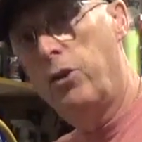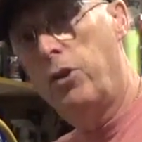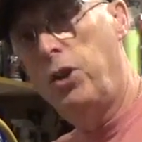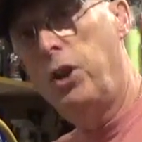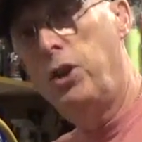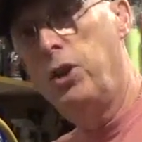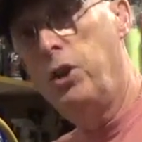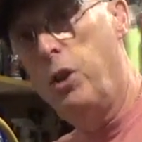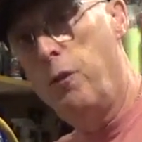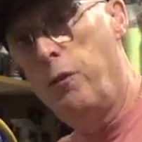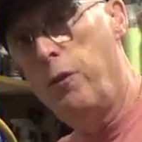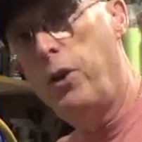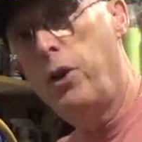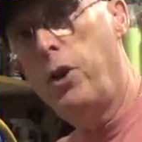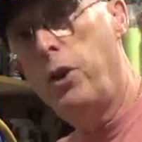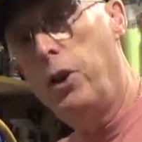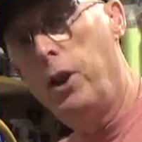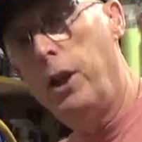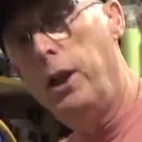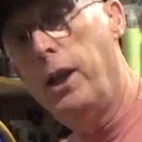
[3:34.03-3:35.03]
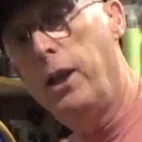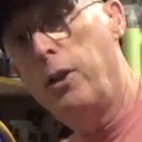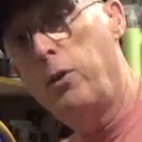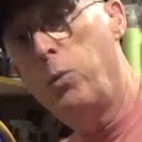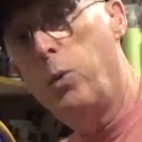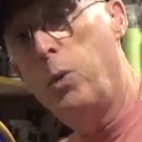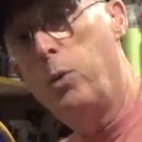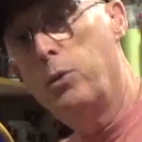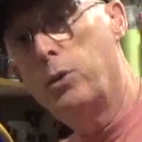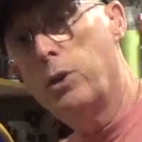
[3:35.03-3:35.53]
Significantly less
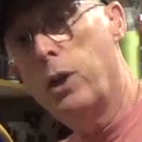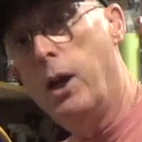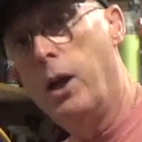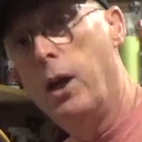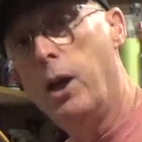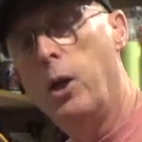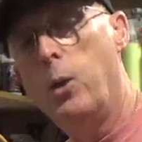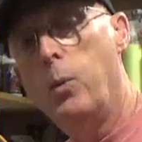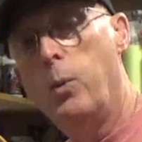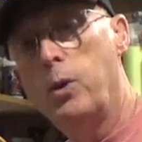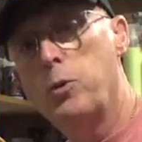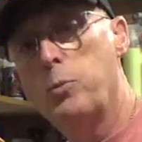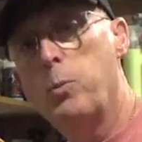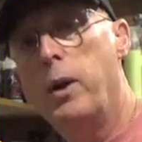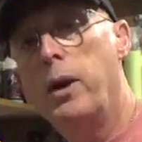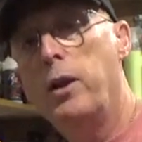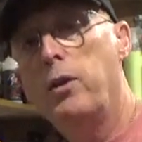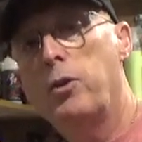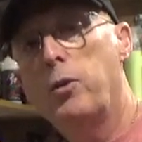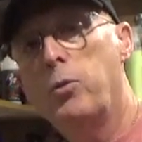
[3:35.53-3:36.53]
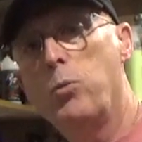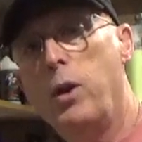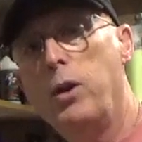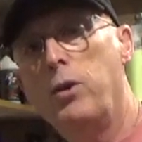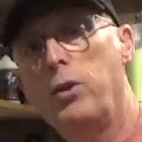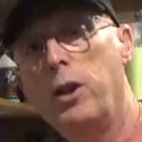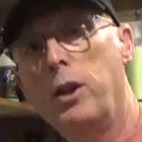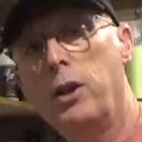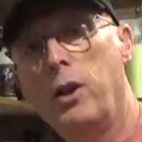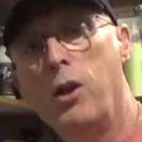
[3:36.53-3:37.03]
water, which makes the
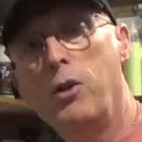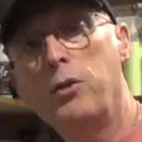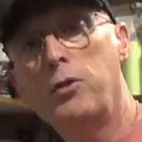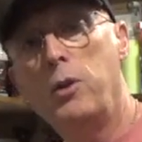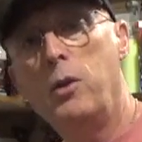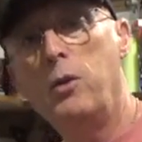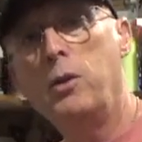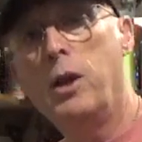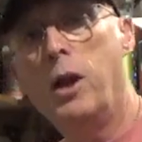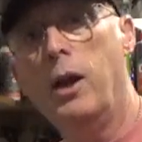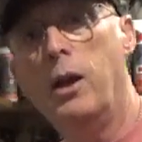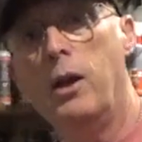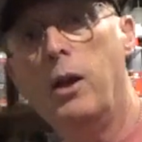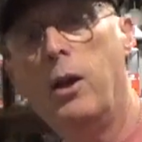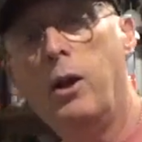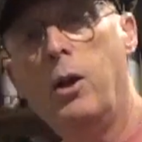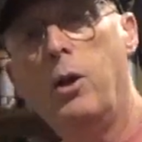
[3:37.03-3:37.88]
resin last longer.